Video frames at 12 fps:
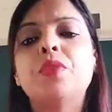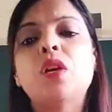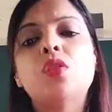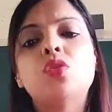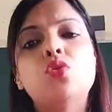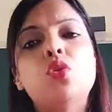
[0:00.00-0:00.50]

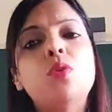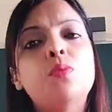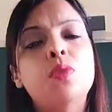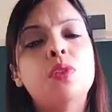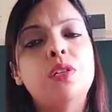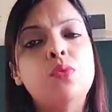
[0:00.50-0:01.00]
So
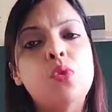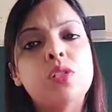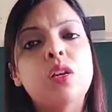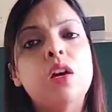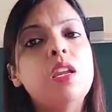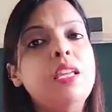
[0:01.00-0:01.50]
he was
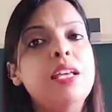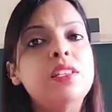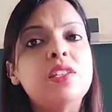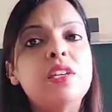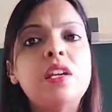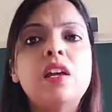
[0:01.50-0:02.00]
a
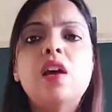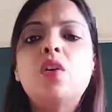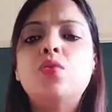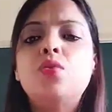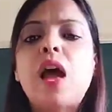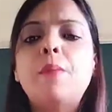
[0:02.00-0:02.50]
lazy
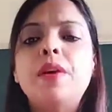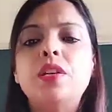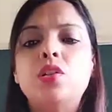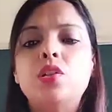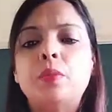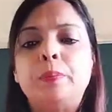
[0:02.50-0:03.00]

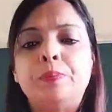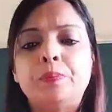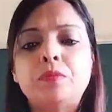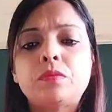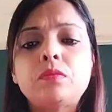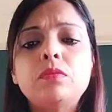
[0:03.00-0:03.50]
rabbit.
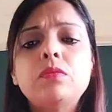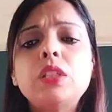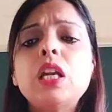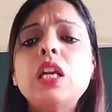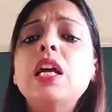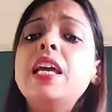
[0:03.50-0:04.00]

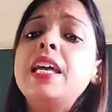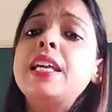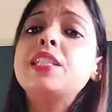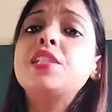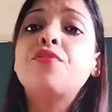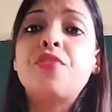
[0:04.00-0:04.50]

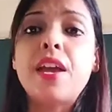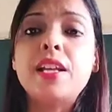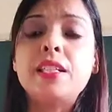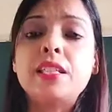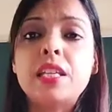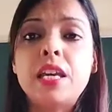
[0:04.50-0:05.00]
His
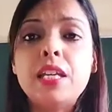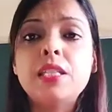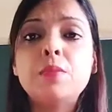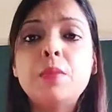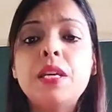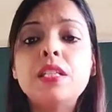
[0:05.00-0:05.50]
friends, his
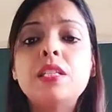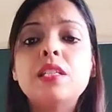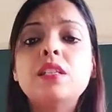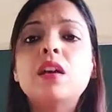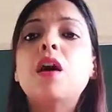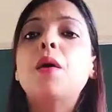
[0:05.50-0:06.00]
means
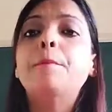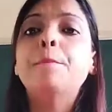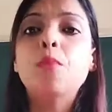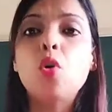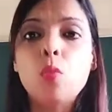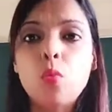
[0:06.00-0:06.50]

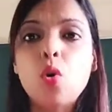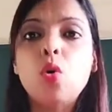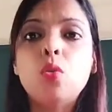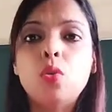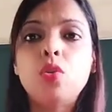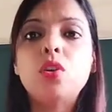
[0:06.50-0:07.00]
Bobo.
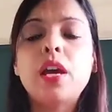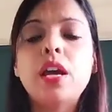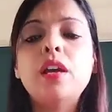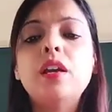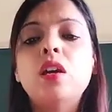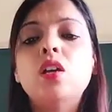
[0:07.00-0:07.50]

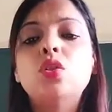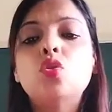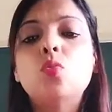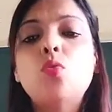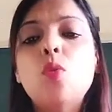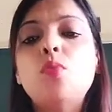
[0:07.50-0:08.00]
Okay, so
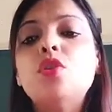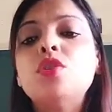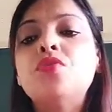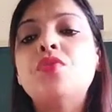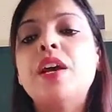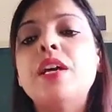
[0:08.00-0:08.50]
Bobo's
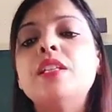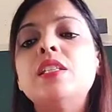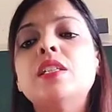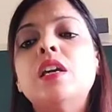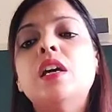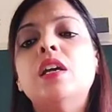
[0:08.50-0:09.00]
friends,
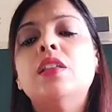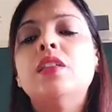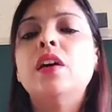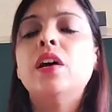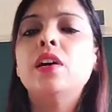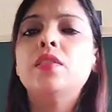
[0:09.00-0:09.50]

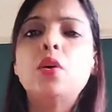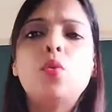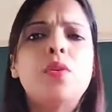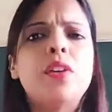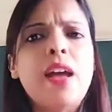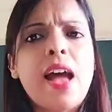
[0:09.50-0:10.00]
they
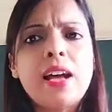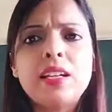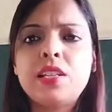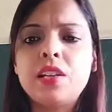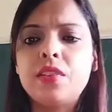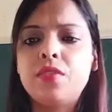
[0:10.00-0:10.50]
were
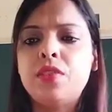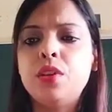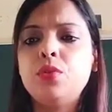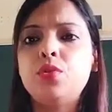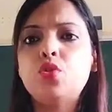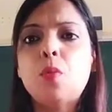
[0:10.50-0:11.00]
active. They
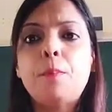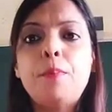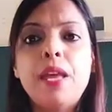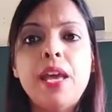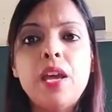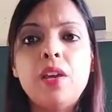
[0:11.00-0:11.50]
used to
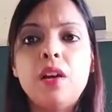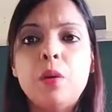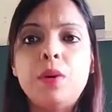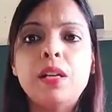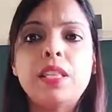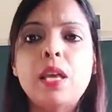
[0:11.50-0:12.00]
play
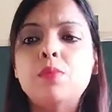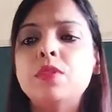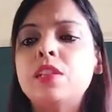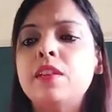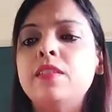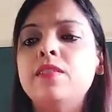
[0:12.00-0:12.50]
among
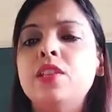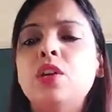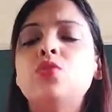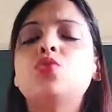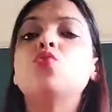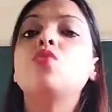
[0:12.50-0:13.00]
themselves, they
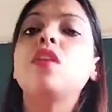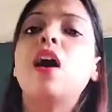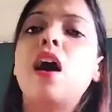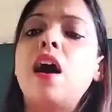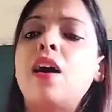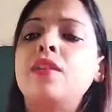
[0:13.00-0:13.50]
used to
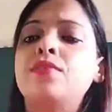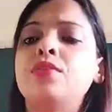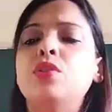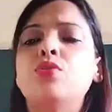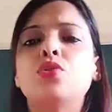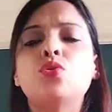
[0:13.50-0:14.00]
laugh, they
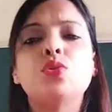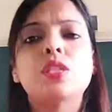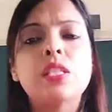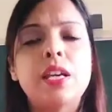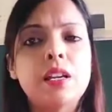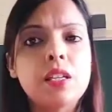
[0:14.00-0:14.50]
used to
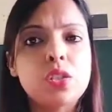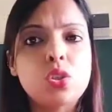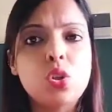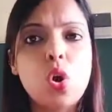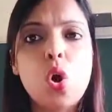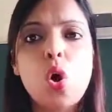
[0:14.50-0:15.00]
sing a
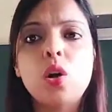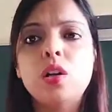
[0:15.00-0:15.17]
song.